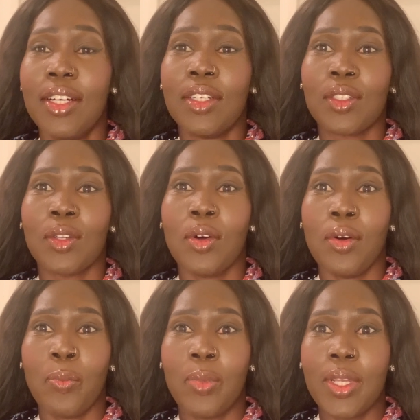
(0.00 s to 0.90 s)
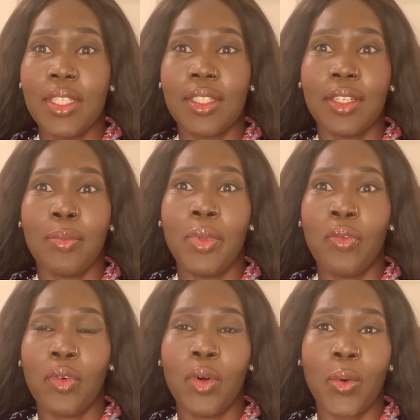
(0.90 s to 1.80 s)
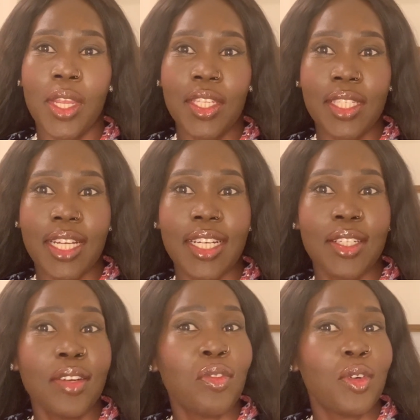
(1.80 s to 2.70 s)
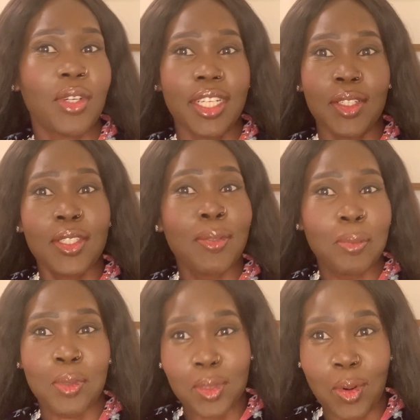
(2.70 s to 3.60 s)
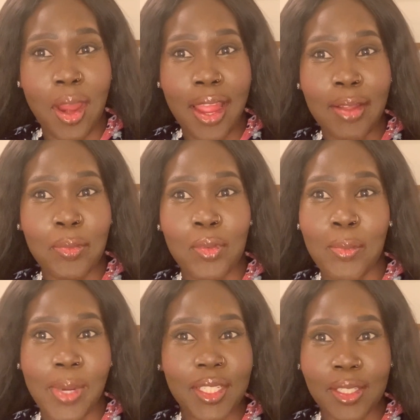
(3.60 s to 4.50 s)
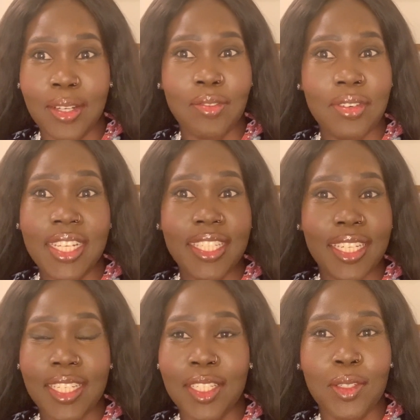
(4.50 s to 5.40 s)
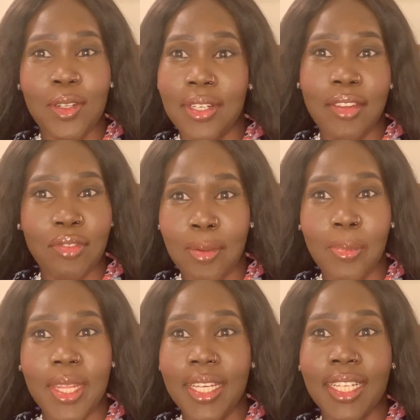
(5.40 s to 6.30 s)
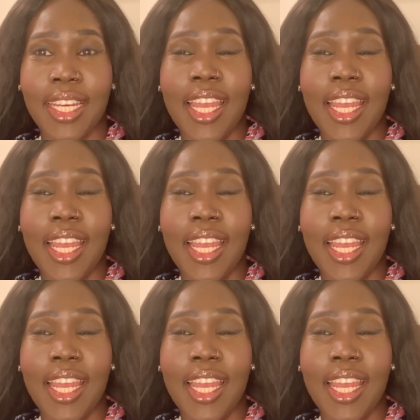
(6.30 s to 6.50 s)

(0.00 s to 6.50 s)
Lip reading: So please, before we start, don't forget to subscribe to my channel, please, and enjoy the family.